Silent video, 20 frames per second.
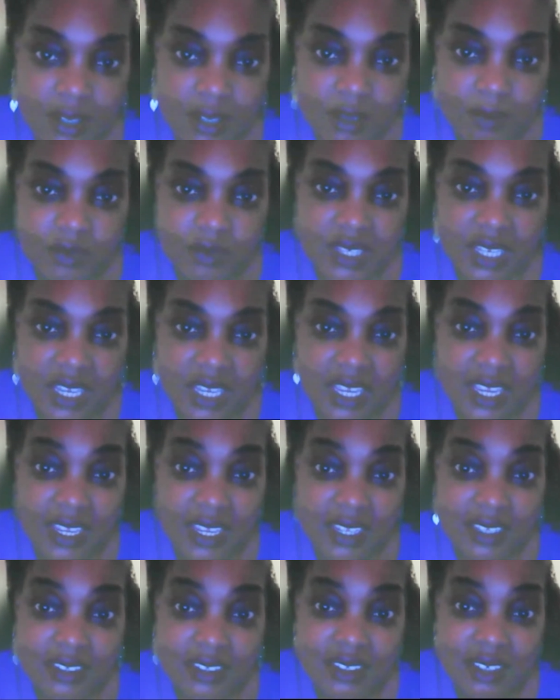
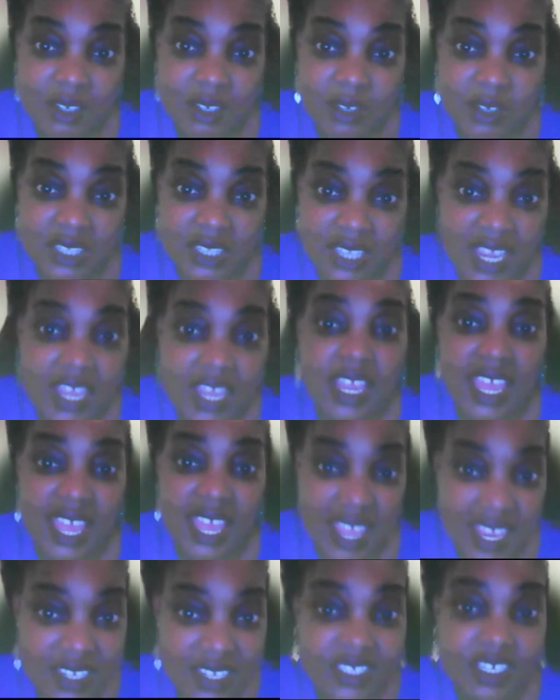And
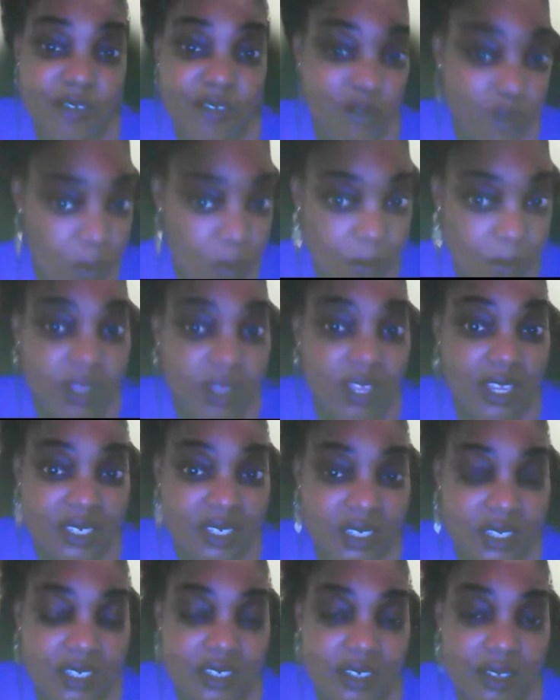they asking for
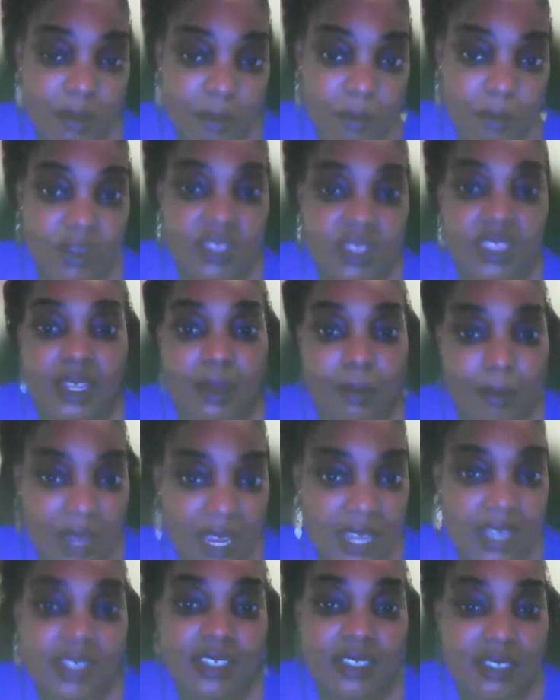much, but they
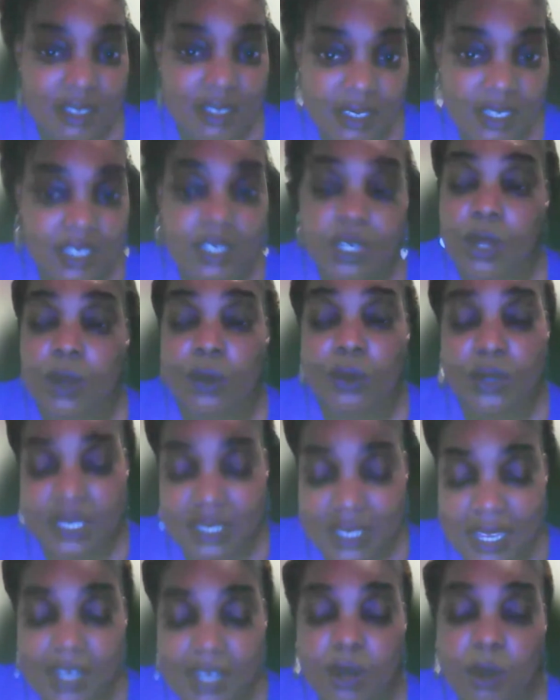might, no,
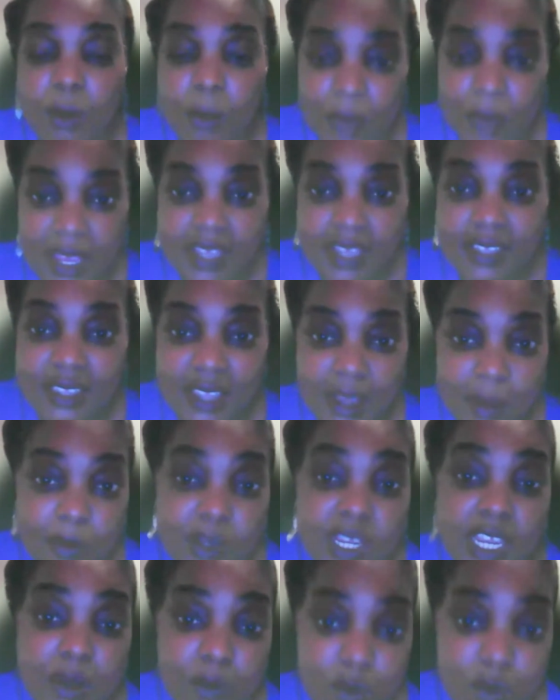it's not no might. They
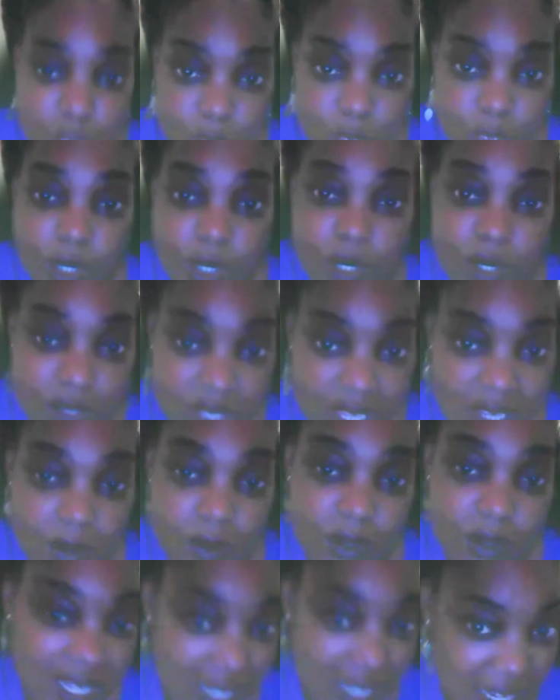in return, they're
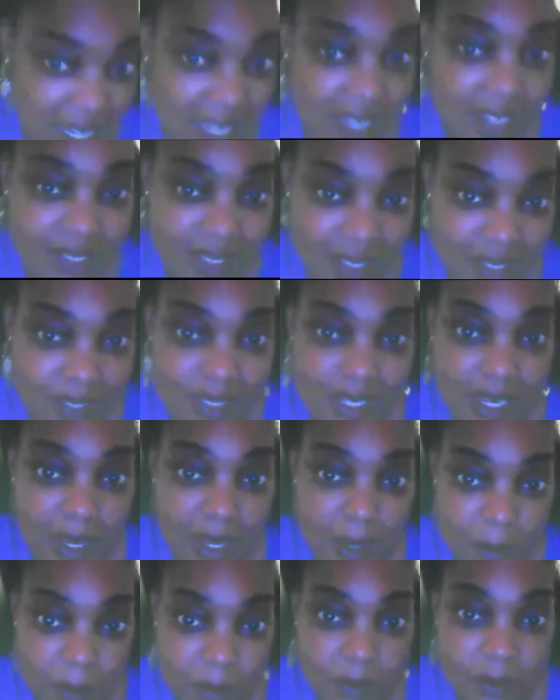going to get less this
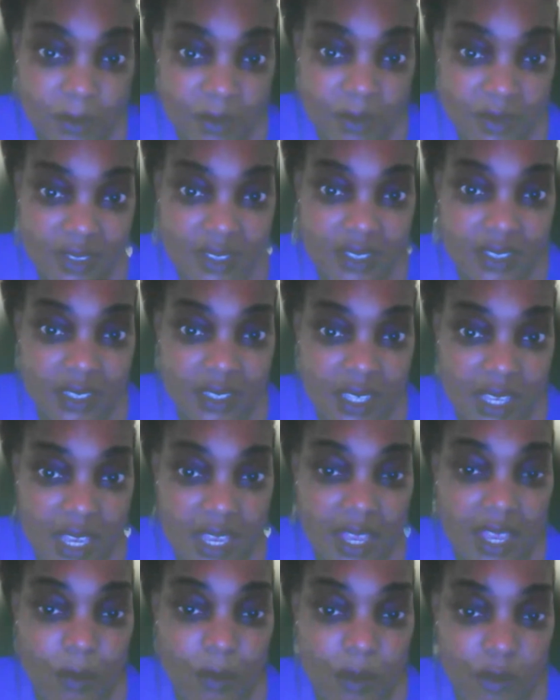time.
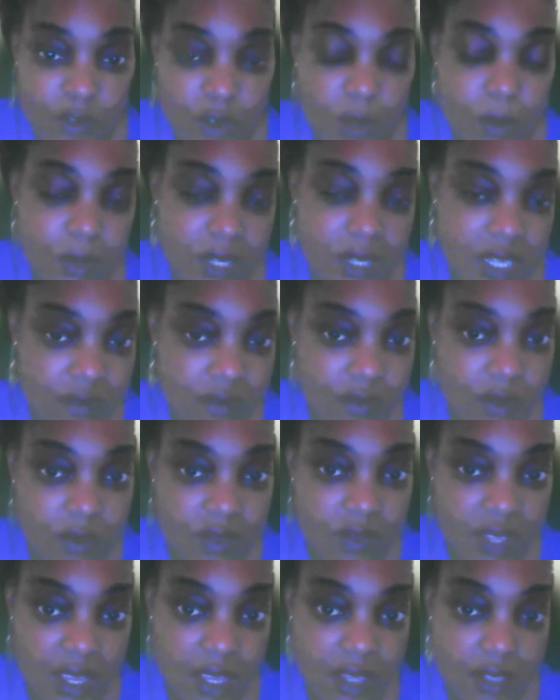I'm a firm
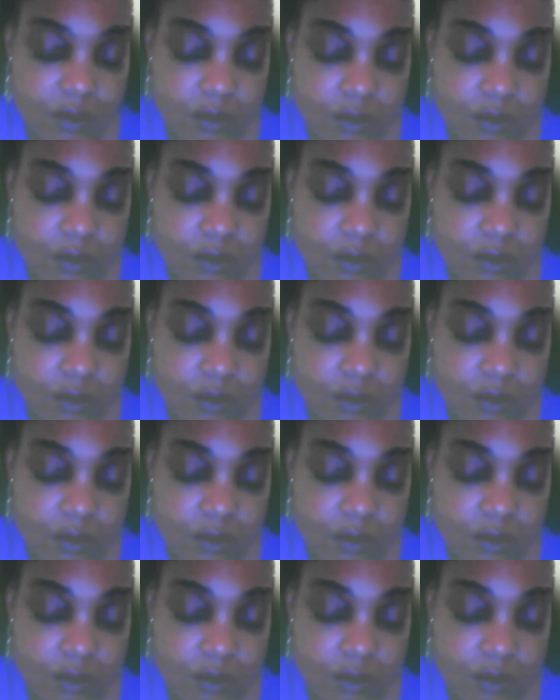believer of that.